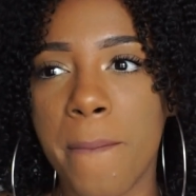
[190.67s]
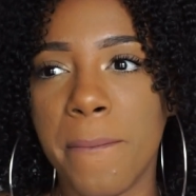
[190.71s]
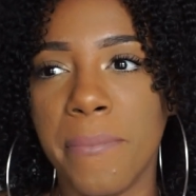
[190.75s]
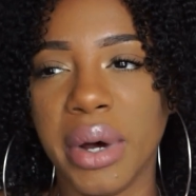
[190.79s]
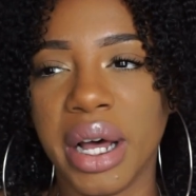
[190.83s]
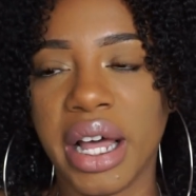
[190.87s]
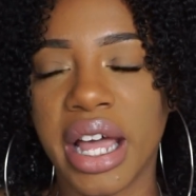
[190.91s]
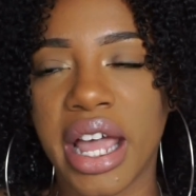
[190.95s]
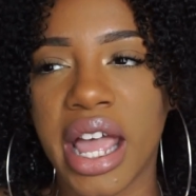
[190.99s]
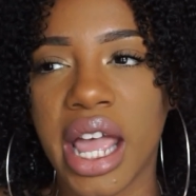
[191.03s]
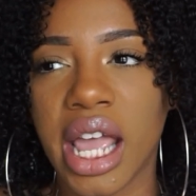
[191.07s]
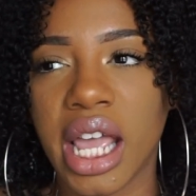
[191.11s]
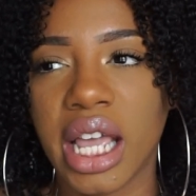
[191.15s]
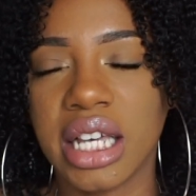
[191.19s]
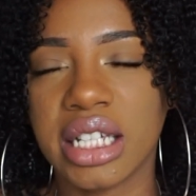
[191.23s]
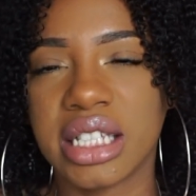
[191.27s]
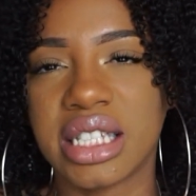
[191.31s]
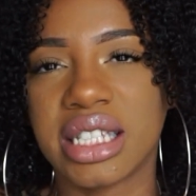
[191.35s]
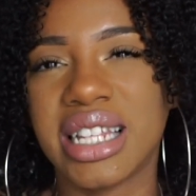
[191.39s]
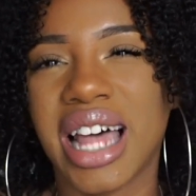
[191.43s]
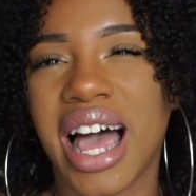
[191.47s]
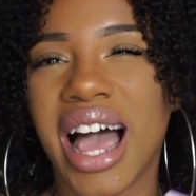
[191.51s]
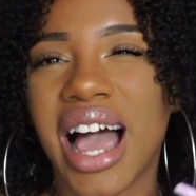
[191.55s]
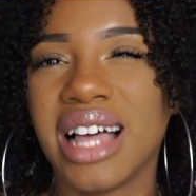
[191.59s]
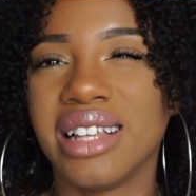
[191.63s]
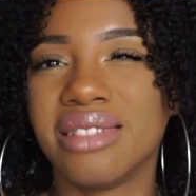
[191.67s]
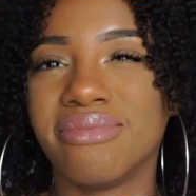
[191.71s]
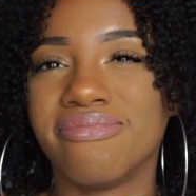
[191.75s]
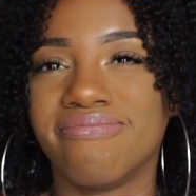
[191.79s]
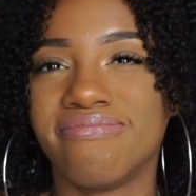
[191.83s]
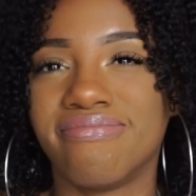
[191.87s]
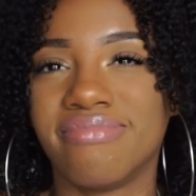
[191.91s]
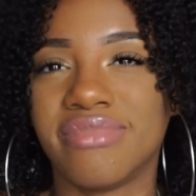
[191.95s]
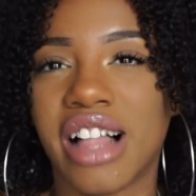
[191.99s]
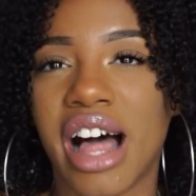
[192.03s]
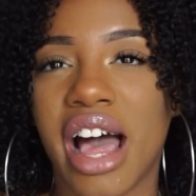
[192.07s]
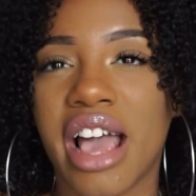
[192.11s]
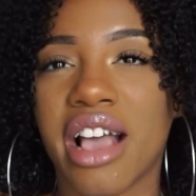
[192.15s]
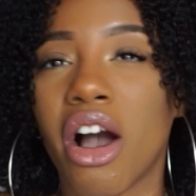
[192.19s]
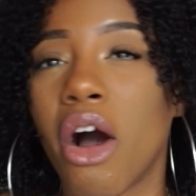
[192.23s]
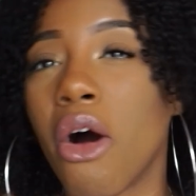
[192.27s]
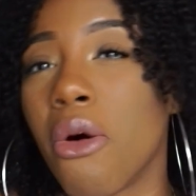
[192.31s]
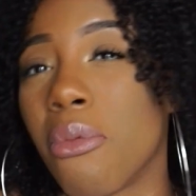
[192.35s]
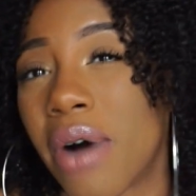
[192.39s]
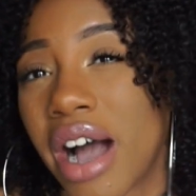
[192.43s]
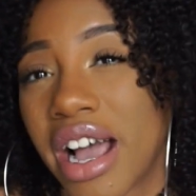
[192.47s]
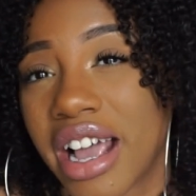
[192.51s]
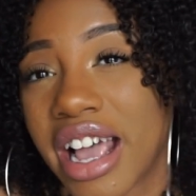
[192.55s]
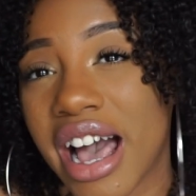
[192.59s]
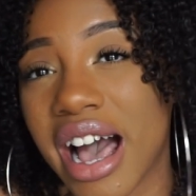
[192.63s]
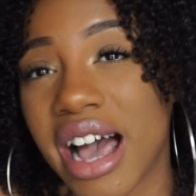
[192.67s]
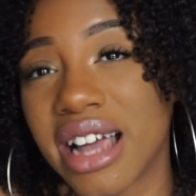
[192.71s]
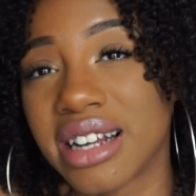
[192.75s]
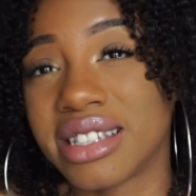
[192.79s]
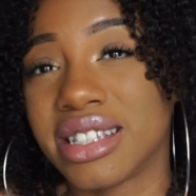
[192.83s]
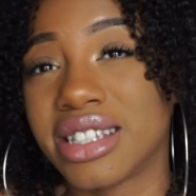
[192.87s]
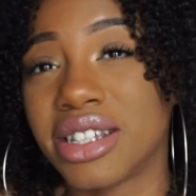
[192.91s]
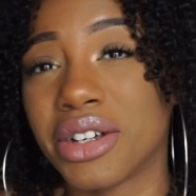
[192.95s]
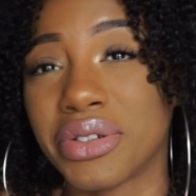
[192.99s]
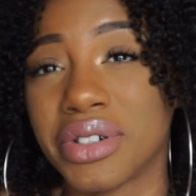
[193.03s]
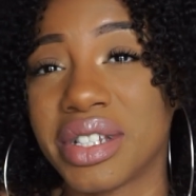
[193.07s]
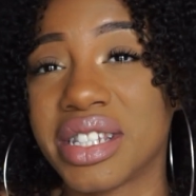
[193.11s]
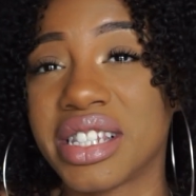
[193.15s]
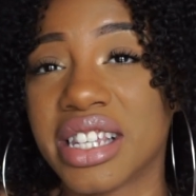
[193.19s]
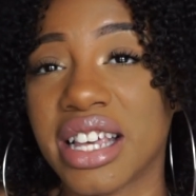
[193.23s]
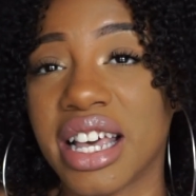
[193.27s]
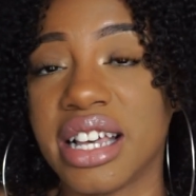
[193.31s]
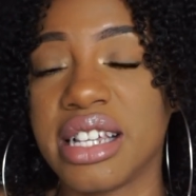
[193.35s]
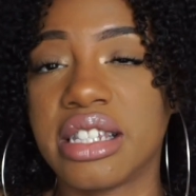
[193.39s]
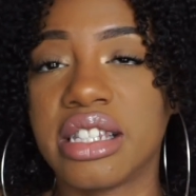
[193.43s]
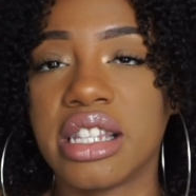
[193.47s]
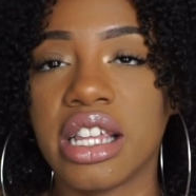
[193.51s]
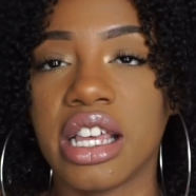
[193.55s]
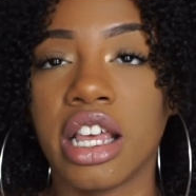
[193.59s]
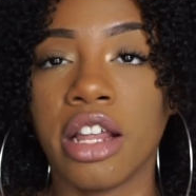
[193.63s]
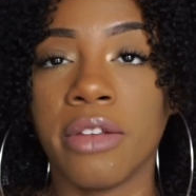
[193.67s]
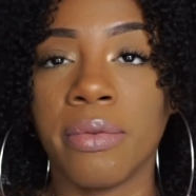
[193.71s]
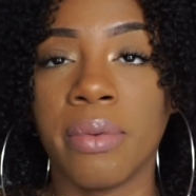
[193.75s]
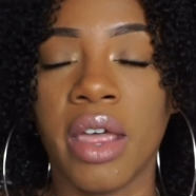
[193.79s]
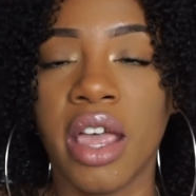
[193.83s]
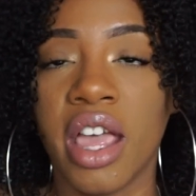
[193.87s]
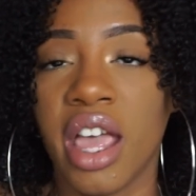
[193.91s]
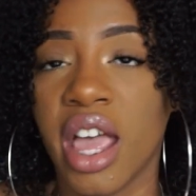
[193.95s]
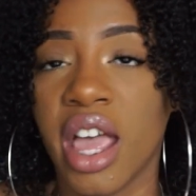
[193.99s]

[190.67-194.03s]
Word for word: but it's not like, oh my God, it's so disgusting.